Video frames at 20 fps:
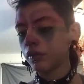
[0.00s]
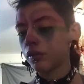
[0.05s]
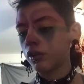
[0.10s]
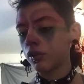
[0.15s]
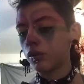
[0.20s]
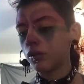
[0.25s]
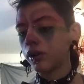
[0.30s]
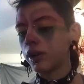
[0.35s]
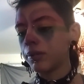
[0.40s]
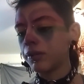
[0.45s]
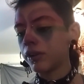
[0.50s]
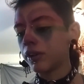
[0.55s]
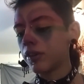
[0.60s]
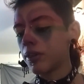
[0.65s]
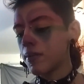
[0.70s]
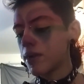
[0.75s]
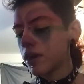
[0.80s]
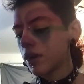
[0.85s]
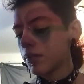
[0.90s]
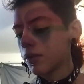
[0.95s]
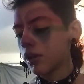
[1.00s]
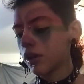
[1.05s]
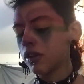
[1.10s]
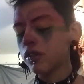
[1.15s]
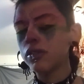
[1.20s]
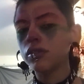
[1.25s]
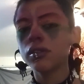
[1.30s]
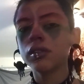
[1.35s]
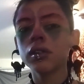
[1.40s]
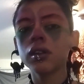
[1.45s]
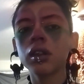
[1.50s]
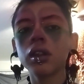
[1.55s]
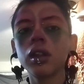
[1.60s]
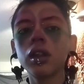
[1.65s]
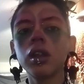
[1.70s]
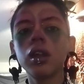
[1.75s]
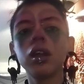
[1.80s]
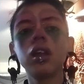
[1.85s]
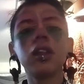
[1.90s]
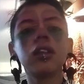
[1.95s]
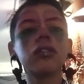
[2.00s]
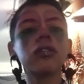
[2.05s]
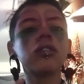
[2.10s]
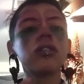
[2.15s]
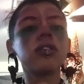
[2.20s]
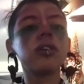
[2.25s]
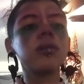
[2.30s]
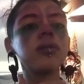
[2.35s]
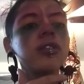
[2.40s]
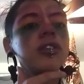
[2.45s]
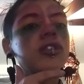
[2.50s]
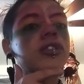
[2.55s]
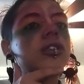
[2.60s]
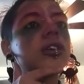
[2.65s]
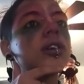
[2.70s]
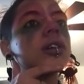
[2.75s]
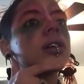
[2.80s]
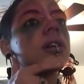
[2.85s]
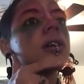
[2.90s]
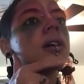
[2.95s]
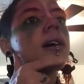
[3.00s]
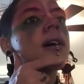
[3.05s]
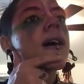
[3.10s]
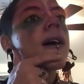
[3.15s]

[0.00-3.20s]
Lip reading: Don't wipe it on the makeup case. That's the theme of this channel.